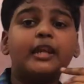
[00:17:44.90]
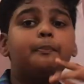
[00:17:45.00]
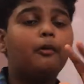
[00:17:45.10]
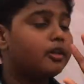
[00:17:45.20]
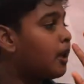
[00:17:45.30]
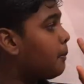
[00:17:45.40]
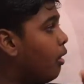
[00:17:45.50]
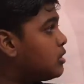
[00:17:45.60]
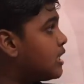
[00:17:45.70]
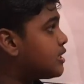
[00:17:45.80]
important
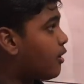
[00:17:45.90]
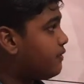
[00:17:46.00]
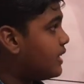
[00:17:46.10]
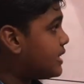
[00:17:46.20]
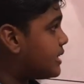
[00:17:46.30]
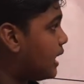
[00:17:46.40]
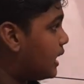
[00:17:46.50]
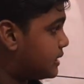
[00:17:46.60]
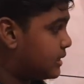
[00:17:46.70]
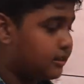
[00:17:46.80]
mountains of this
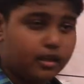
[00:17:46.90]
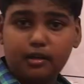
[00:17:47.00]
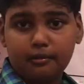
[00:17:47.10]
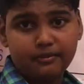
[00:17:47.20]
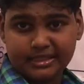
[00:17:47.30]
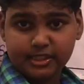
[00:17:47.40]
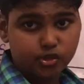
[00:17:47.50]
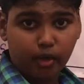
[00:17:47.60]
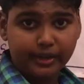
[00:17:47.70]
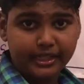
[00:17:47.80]

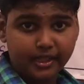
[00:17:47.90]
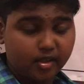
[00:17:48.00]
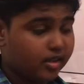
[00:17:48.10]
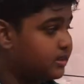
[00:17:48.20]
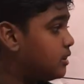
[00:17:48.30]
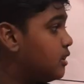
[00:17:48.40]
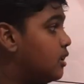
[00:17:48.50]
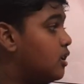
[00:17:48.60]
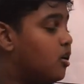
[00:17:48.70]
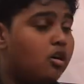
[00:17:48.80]
Western Cordilleras.
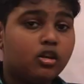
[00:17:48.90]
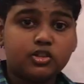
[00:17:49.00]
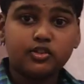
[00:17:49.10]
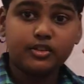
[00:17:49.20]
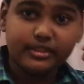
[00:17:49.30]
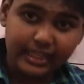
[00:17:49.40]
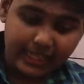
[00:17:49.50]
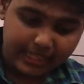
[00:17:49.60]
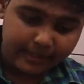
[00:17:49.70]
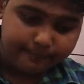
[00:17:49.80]
So
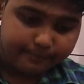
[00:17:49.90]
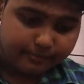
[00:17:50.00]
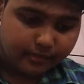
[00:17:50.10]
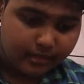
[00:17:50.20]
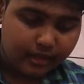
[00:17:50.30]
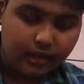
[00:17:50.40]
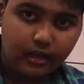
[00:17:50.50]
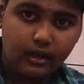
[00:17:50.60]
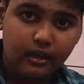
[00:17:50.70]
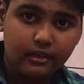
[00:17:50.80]
they
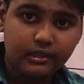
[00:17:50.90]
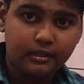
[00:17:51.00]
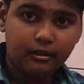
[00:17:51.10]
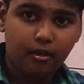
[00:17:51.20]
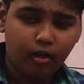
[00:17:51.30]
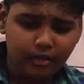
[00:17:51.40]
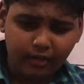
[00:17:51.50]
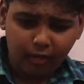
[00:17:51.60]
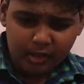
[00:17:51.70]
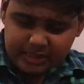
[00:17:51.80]

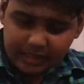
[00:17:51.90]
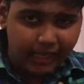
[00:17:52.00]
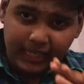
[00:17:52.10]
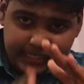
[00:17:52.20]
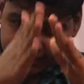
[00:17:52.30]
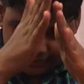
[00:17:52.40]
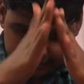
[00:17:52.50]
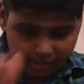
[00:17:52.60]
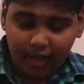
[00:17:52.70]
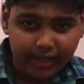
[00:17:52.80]
are also
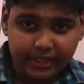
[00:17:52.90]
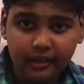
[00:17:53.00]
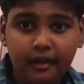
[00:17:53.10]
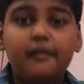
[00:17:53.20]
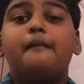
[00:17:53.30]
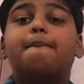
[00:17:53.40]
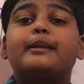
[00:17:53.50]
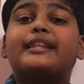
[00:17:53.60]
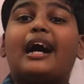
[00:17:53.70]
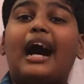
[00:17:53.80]
high,
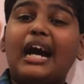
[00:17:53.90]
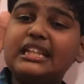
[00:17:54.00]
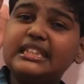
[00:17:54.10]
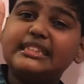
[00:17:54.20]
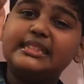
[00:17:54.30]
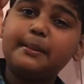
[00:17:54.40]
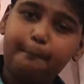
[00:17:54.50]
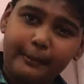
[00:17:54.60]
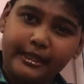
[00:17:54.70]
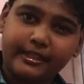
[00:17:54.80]
but the highest
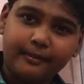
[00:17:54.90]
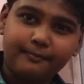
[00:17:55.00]
peak